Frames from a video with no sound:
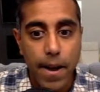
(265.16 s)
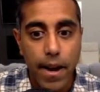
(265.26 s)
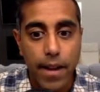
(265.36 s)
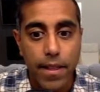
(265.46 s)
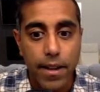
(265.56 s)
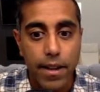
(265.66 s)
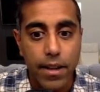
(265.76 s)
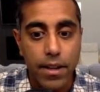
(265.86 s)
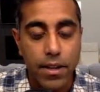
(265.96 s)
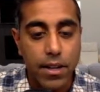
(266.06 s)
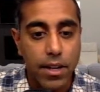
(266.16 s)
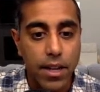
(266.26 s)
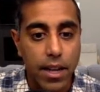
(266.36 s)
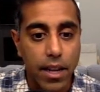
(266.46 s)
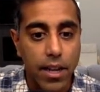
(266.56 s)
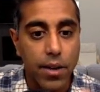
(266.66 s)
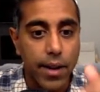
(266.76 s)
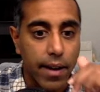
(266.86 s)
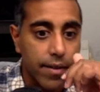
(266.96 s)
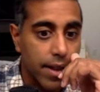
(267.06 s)
And then you can get cute
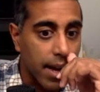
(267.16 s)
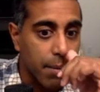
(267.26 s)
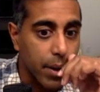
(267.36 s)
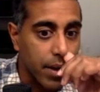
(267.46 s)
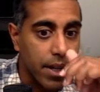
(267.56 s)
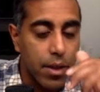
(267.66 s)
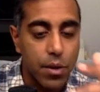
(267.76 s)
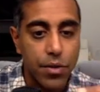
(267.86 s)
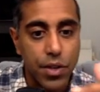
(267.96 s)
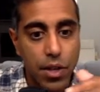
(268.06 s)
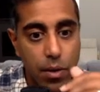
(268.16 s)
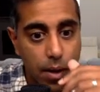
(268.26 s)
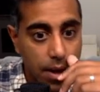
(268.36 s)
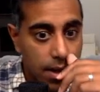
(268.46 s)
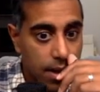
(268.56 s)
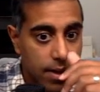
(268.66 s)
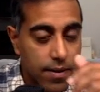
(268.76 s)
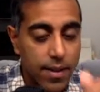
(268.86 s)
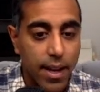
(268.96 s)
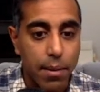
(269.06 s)
after that. But you need those two
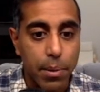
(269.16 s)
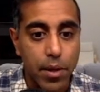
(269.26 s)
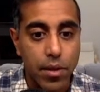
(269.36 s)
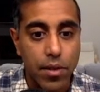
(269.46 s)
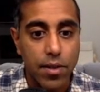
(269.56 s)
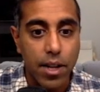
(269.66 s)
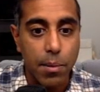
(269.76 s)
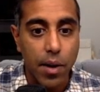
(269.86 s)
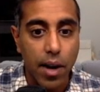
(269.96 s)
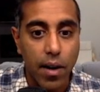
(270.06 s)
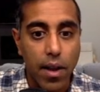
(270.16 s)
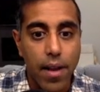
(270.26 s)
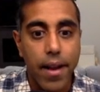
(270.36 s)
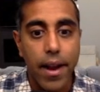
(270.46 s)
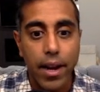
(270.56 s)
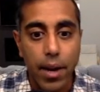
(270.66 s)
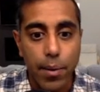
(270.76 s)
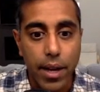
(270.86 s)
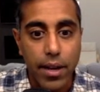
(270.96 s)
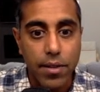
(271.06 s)
to kind of build your team around. Now
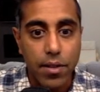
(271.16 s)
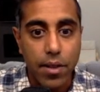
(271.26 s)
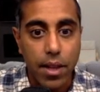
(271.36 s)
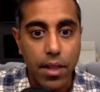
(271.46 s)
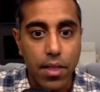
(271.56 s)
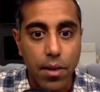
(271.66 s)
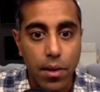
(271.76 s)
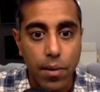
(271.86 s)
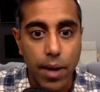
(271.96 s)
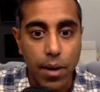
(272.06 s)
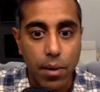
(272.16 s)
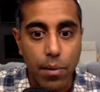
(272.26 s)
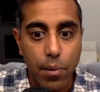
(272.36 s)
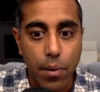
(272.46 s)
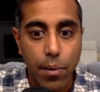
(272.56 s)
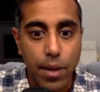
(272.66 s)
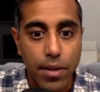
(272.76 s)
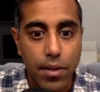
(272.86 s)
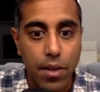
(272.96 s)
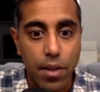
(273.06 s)
we get into the 3rd round. We're well
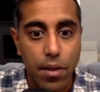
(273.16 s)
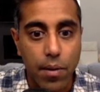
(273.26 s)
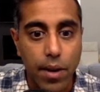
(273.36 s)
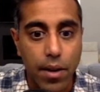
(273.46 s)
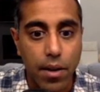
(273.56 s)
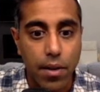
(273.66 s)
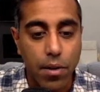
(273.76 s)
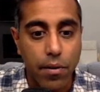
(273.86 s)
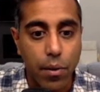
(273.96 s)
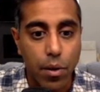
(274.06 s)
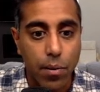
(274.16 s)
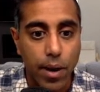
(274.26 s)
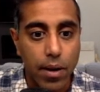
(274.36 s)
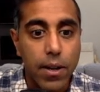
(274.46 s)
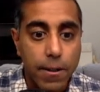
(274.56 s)
into the 3rd round here, 3rd and 4th round.